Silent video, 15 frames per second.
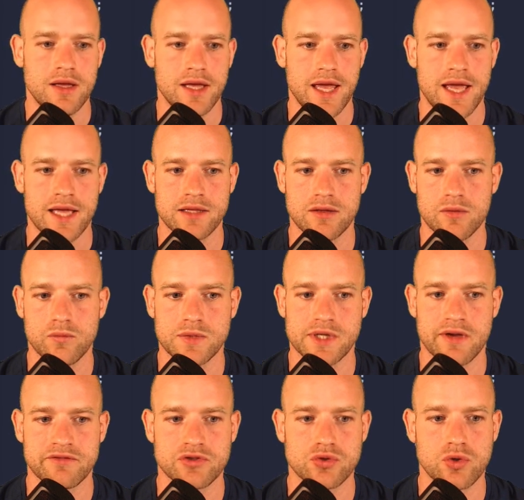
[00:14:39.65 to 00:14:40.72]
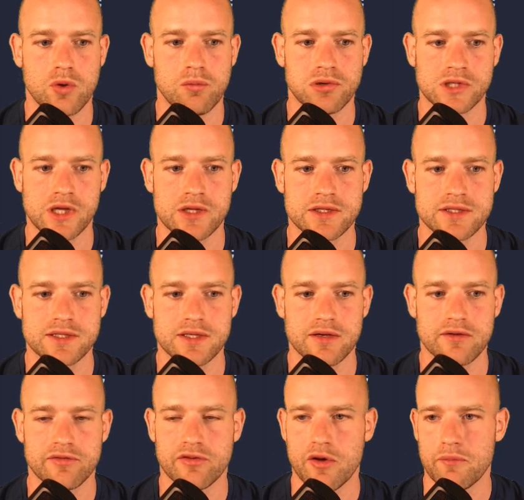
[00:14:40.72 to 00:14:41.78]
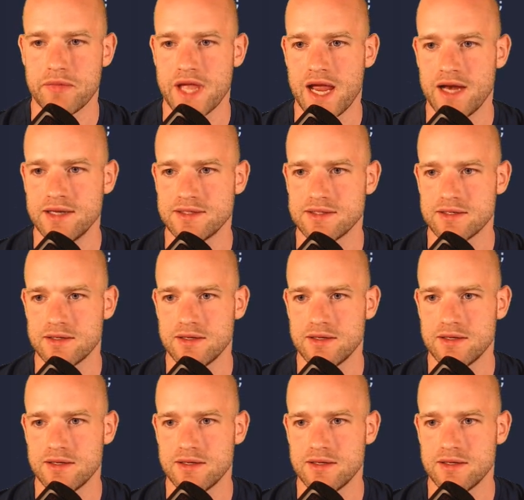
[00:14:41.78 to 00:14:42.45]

And we have 2 components, thumbnails,